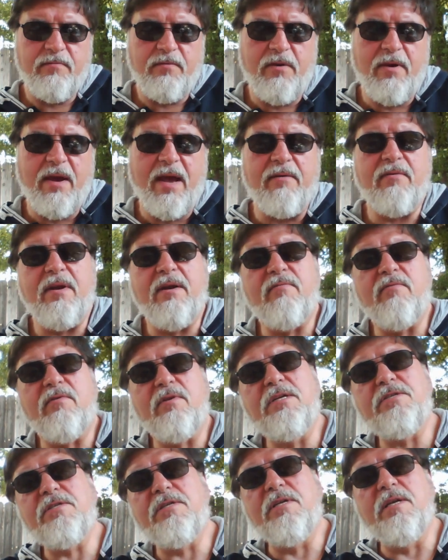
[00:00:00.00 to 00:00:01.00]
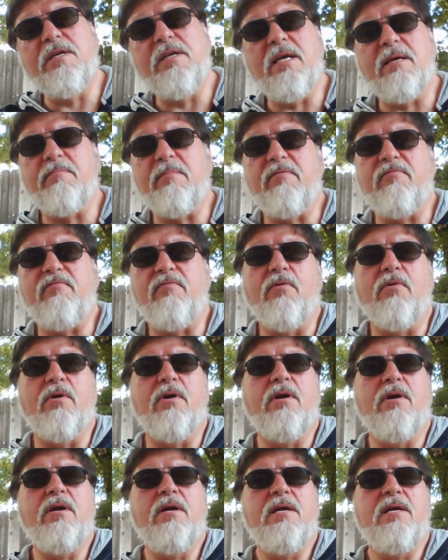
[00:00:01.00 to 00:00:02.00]
If you haven't ever listened to Nick
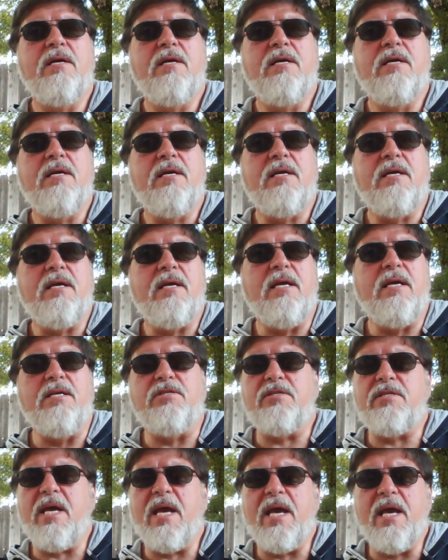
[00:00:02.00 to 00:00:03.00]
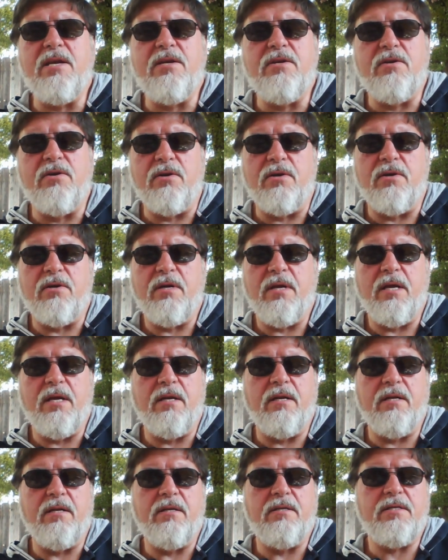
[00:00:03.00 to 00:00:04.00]
before, he's tender
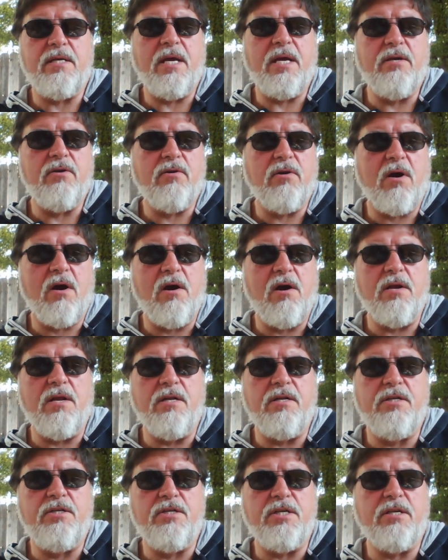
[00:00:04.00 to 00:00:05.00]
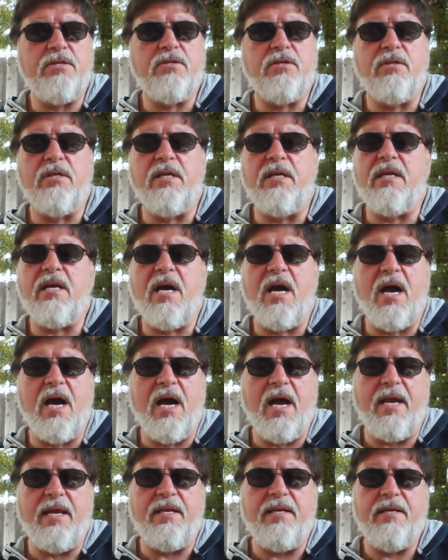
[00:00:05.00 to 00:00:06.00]
and tender-hearted, gentle and
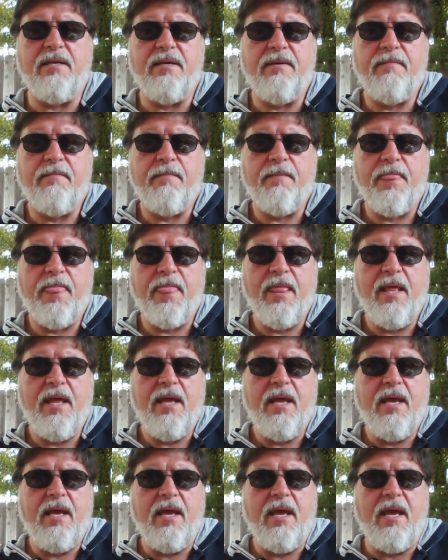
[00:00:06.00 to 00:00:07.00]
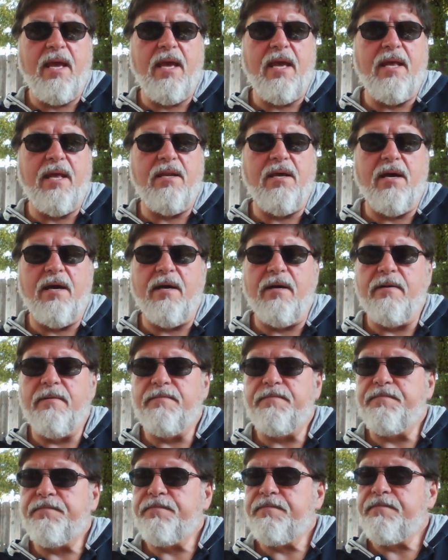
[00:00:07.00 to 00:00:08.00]
kind, and
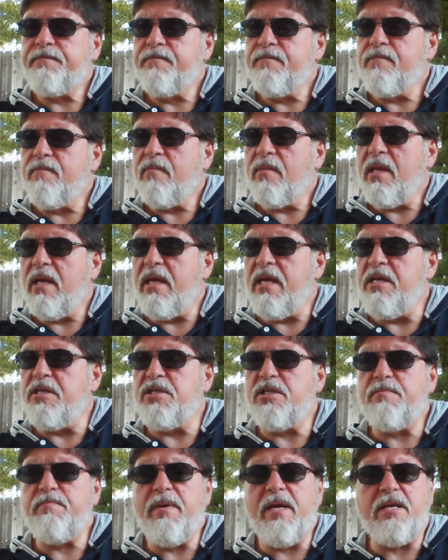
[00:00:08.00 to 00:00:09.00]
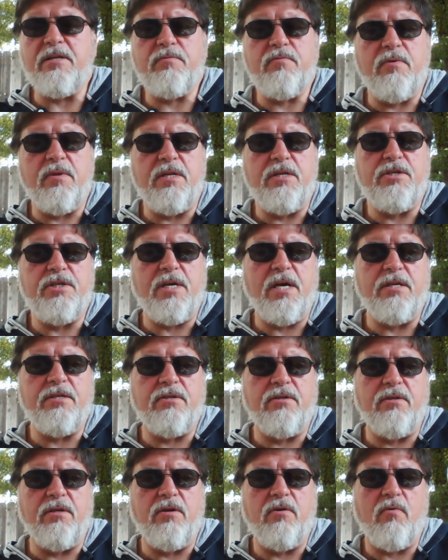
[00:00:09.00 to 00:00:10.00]
he speaks with a
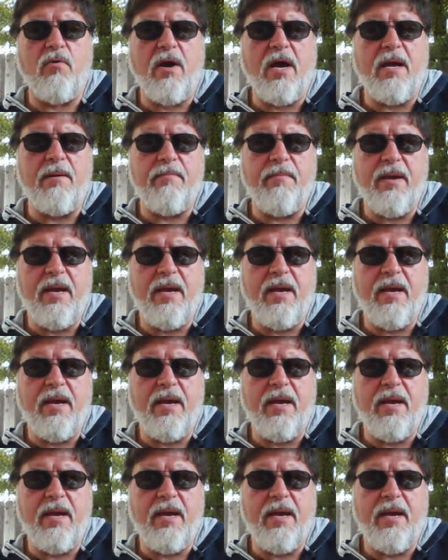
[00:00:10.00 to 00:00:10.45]
gentle and quiet